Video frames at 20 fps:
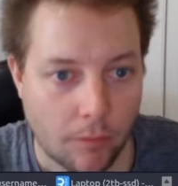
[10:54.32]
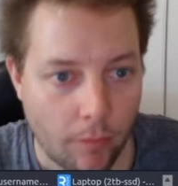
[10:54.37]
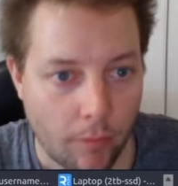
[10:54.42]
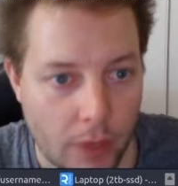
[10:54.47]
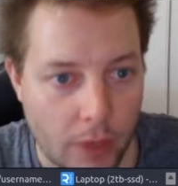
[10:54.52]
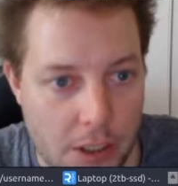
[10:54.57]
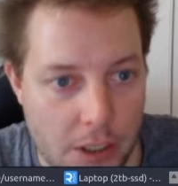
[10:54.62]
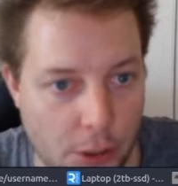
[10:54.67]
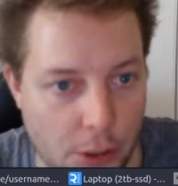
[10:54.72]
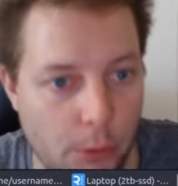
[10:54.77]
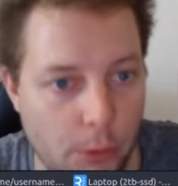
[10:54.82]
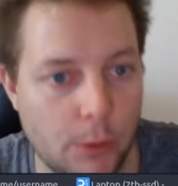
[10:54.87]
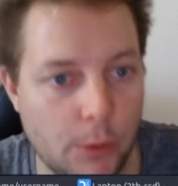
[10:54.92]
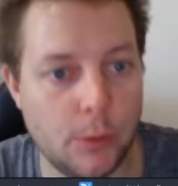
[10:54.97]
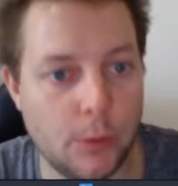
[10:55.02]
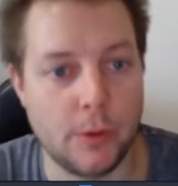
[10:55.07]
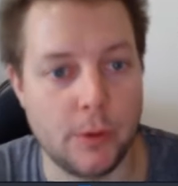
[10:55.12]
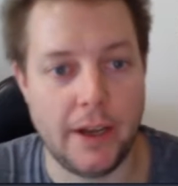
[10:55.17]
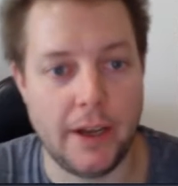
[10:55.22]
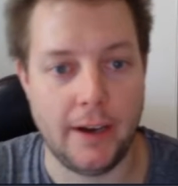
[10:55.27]
So we
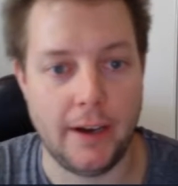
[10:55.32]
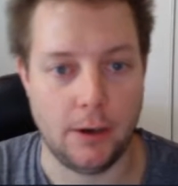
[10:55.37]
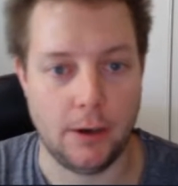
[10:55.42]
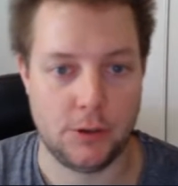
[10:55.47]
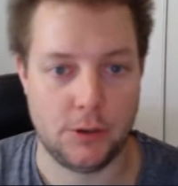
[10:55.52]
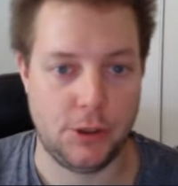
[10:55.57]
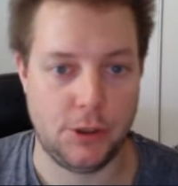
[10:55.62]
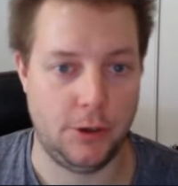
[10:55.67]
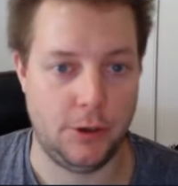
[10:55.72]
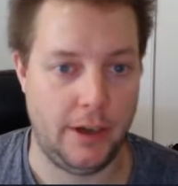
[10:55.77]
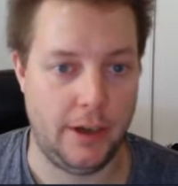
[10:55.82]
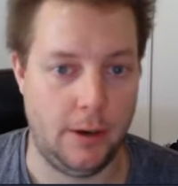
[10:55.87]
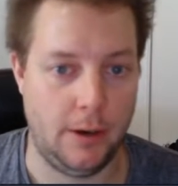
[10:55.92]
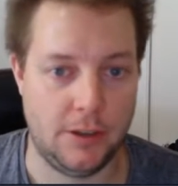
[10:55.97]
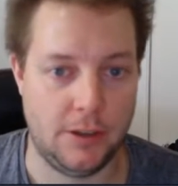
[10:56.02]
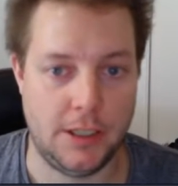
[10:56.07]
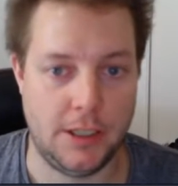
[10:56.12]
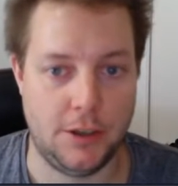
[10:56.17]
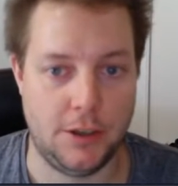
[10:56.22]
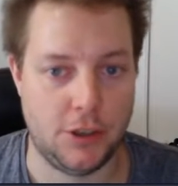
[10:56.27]
will now turn our
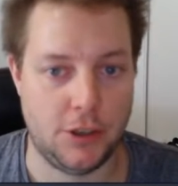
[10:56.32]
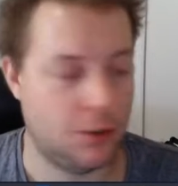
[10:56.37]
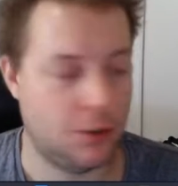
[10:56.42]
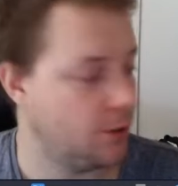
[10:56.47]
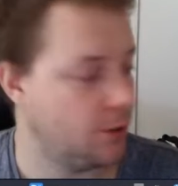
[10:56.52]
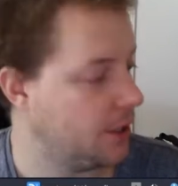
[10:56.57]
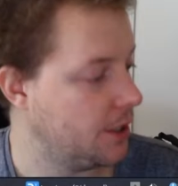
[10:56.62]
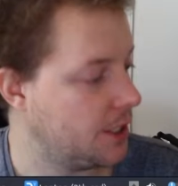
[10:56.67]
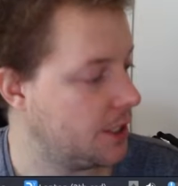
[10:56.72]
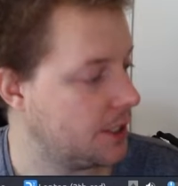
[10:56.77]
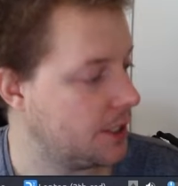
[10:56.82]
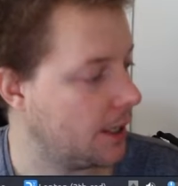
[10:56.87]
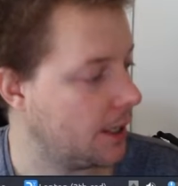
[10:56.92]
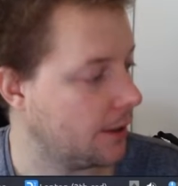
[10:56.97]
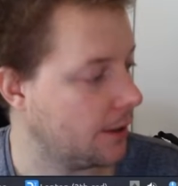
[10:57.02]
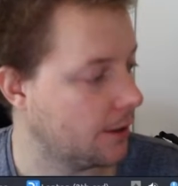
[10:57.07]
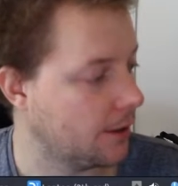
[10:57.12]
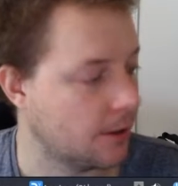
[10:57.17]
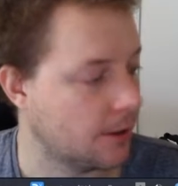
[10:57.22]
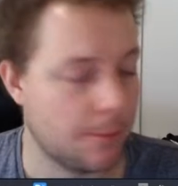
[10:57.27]
attention to the
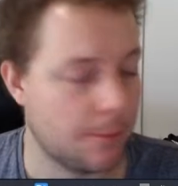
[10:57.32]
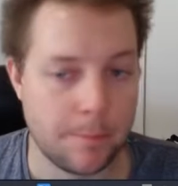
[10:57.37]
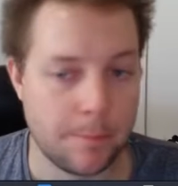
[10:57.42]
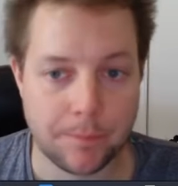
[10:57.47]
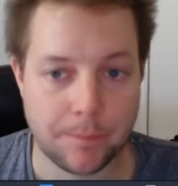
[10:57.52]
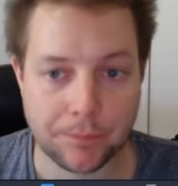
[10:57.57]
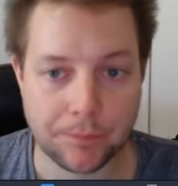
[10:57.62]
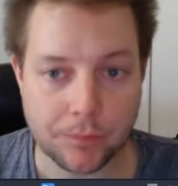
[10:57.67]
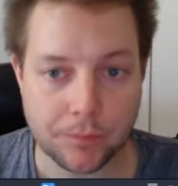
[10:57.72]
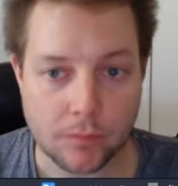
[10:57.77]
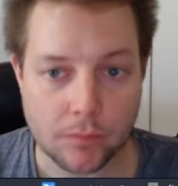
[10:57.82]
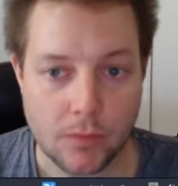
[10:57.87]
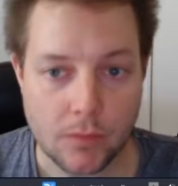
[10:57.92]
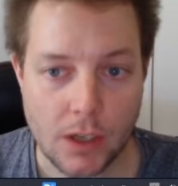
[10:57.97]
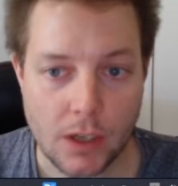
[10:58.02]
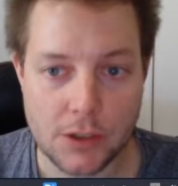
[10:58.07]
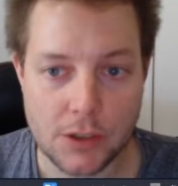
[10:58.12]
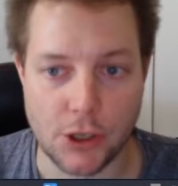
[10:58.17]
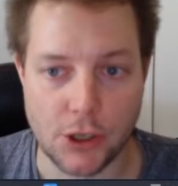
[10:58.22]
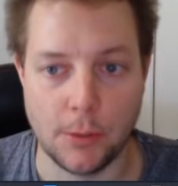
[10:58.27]
second
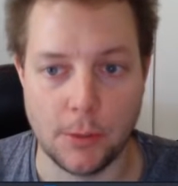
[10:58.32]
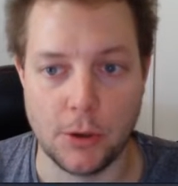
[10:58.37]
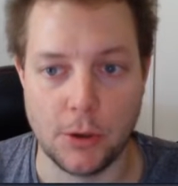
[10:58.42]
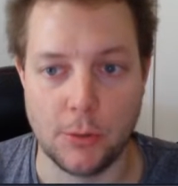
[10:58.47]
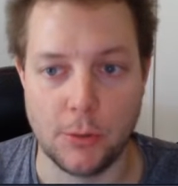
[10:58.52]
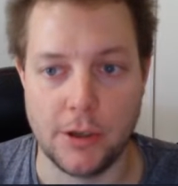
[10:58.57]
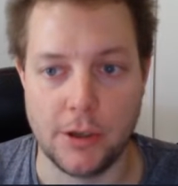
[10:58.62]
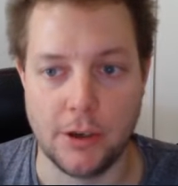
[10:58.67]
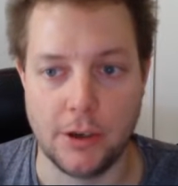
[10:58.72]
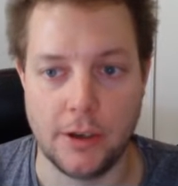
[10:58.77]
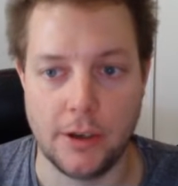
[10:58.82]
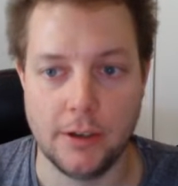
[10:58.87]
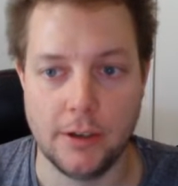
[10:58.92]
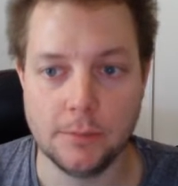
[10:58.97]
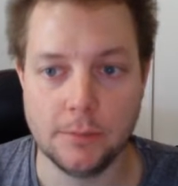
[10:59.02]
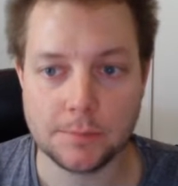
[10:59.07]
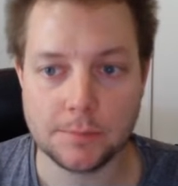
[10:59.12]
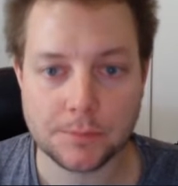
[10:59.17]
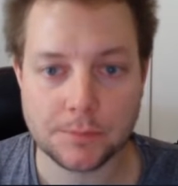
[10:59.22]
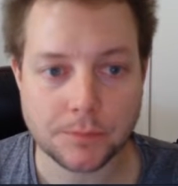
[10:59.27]
terminal window now.
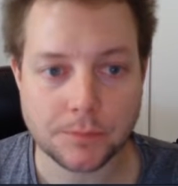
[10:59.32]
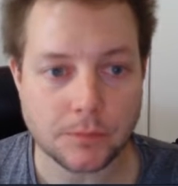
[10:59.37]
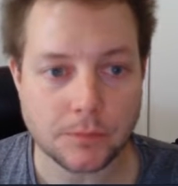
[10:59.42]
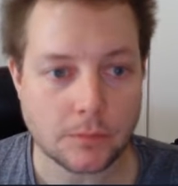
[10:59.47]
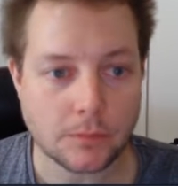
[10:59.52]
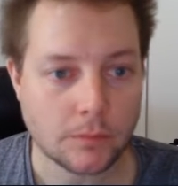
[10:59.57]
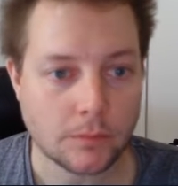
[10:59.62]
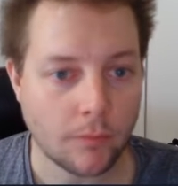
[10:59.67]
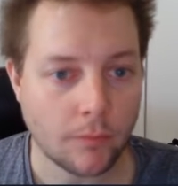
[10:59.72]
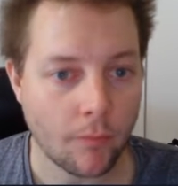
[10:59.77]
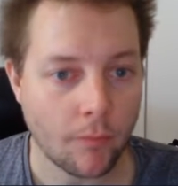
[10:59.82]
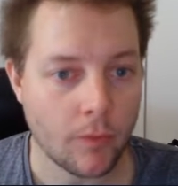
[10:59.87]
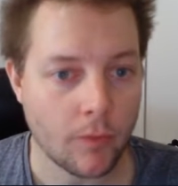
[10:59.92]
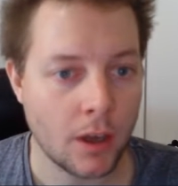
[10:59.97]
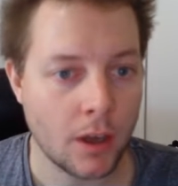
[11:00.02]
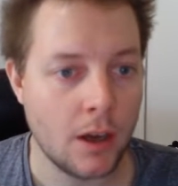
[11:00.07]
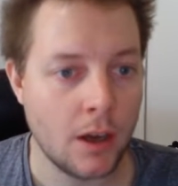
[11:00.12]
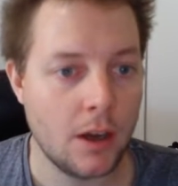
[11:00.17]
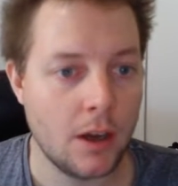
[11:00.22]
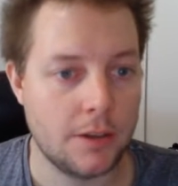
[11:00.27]

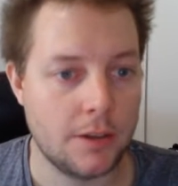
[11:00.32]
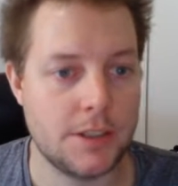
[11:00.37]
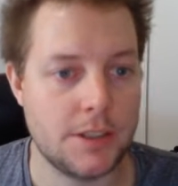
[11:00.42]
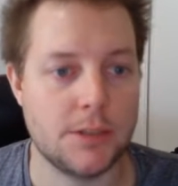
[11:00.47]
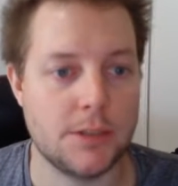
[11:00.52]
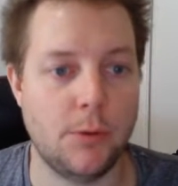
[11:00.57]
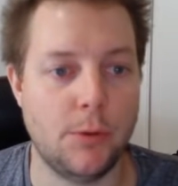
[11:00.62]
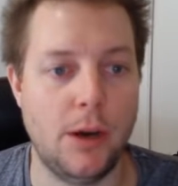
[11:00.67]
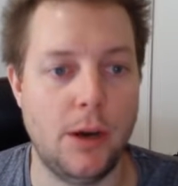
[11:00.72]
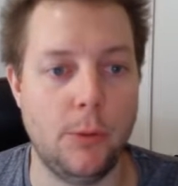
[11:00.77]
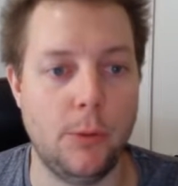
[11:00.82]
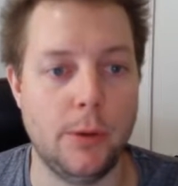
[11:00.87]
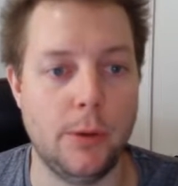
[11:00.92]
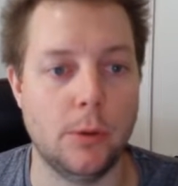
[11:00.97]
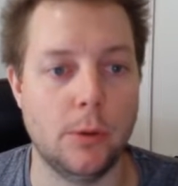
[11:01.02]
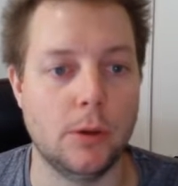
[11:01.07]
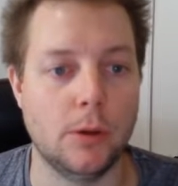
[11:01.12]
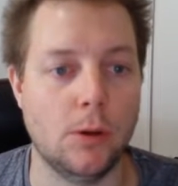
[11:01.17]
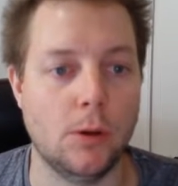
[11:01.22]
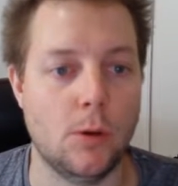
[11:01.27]
This is where we
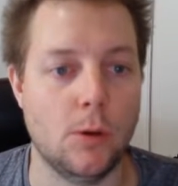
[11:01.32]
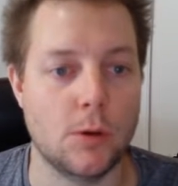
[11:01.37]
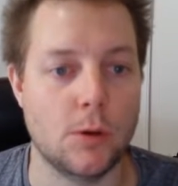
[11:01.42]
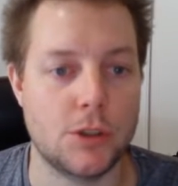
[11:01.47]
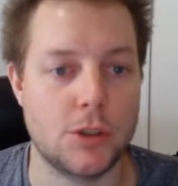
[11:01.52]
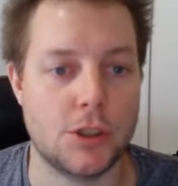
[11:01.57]
will launch